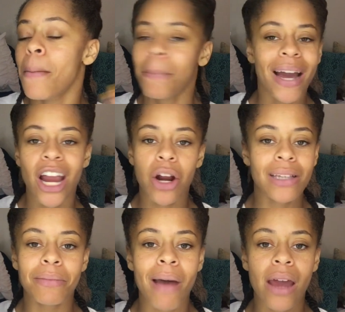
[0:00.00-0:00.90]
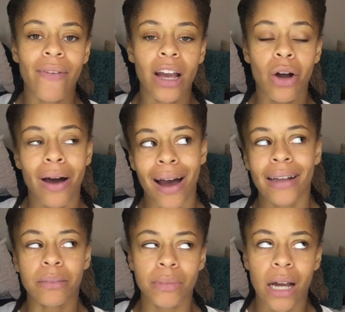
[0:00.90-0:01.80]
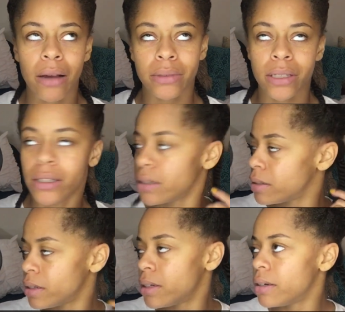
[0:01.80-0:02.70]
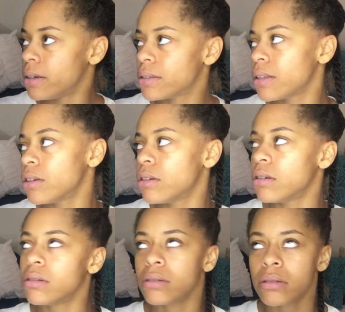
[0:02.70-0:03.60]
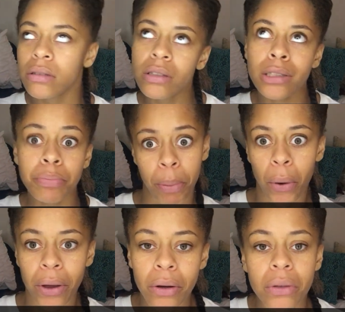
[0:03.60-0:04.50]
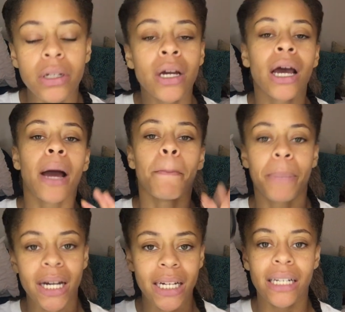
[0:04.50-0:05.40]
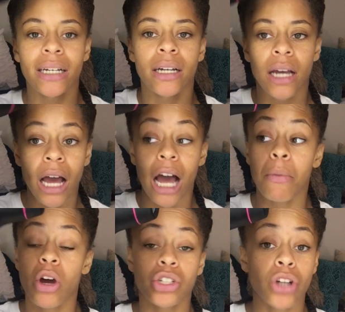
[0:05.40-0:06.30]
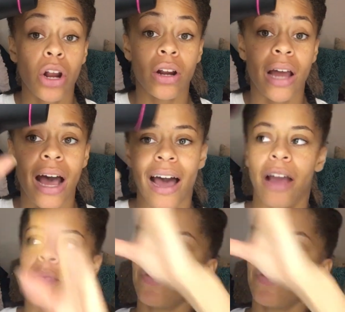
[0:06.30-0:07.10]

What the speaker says: My hair doesn't mind if I go high. Sometimes it is a little spoiled, but I'm going to start on high.